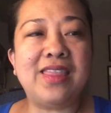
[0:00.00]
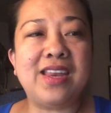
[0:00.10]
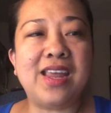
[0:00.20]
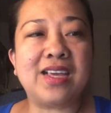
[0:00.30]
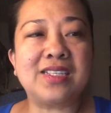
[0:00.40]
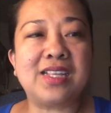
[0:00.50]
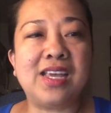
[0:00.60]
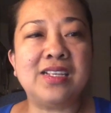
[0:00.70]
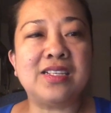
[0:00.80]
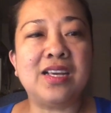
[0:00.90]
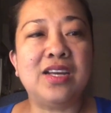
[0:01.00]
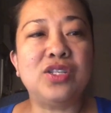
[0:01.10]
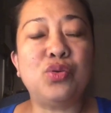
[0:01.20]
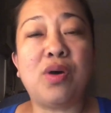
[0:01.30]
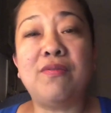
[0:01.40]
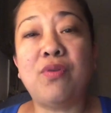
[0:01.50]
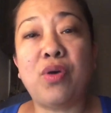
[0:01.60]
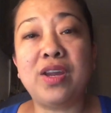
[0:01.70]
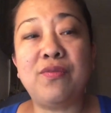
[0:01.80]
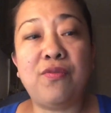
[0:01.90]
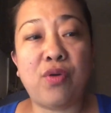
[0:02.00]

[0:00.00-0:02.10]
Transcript: the next is to avoid